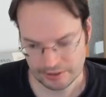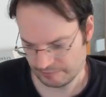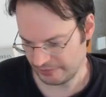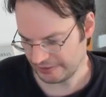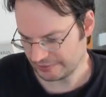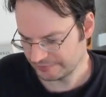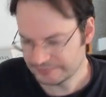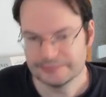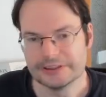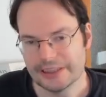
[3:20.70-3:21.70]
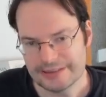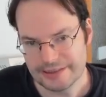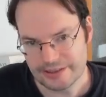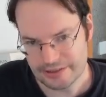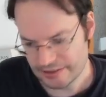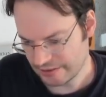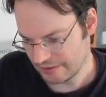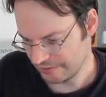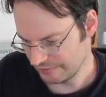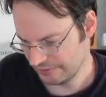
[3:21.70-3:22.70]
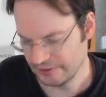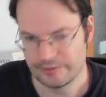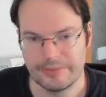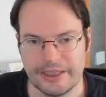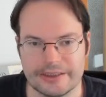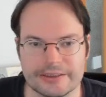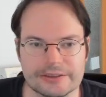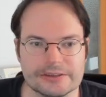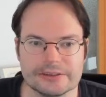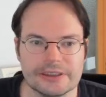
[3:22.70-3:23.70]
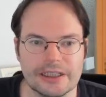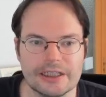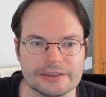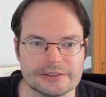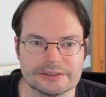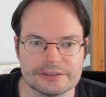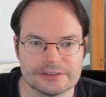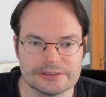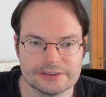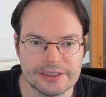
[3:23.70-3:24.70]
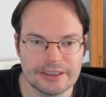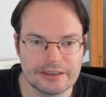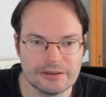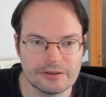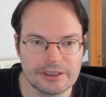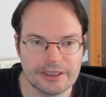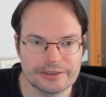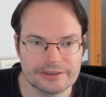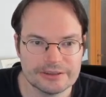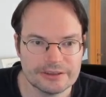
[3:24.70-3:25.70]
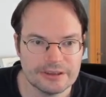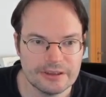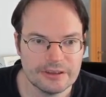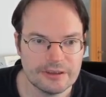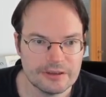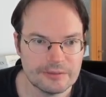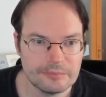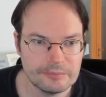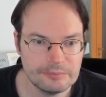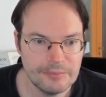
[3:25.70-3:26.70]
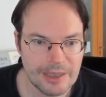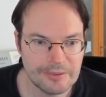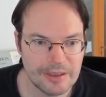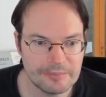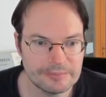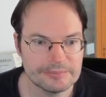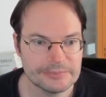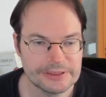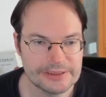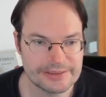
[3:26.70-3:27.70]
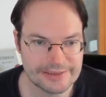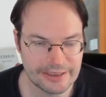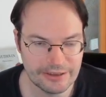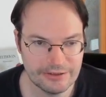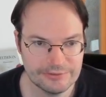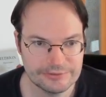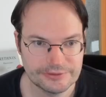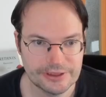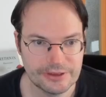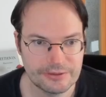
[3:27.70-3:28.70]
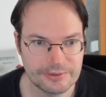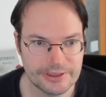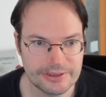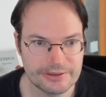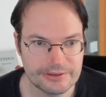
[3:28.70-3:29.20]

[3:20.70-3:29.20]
But let's actually go back and take a look at mapM itself, how we